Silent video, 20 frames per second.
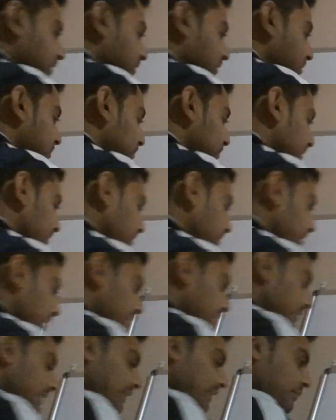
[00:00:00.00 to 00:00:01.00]
We
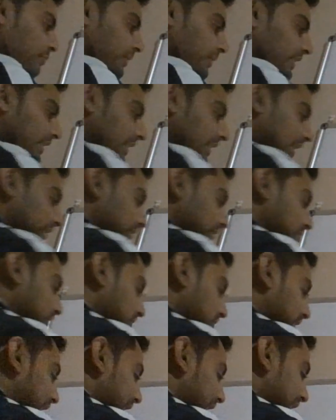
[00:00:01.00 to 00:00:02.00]
said that we'd let
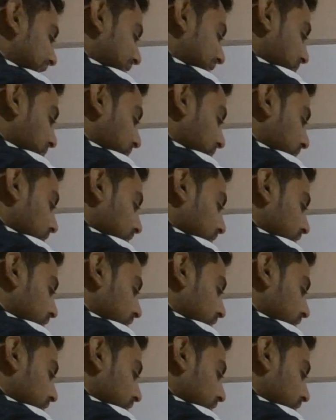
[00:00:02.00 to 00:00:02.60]
time